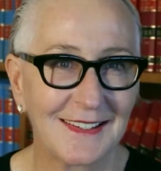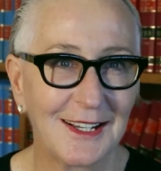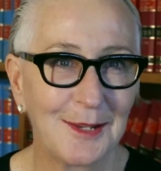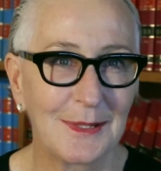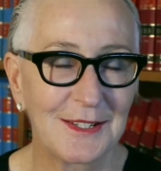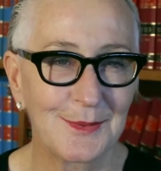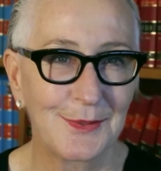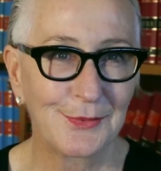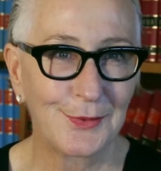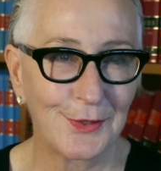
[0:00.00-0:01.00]
I'm
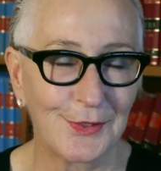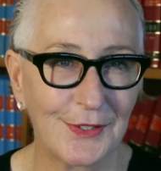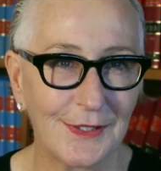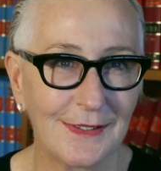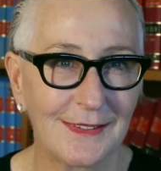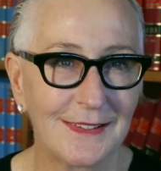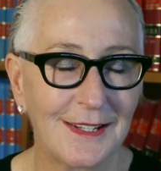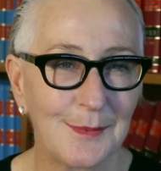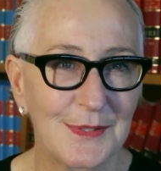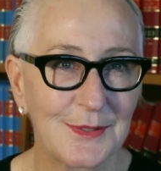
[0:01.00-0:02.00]
Elizabeth Fullerton.
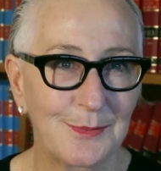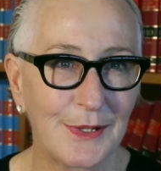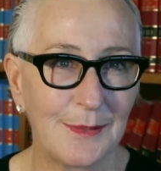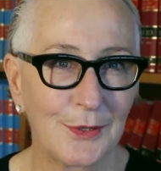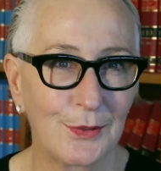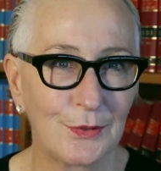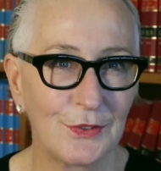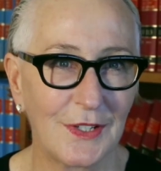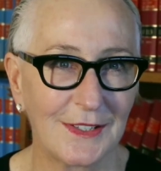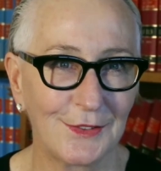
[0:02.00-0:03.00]
I'm a Supreme Court
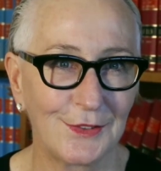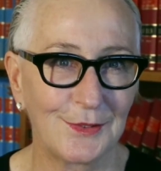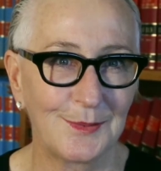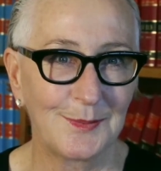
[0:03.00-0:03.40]
judge.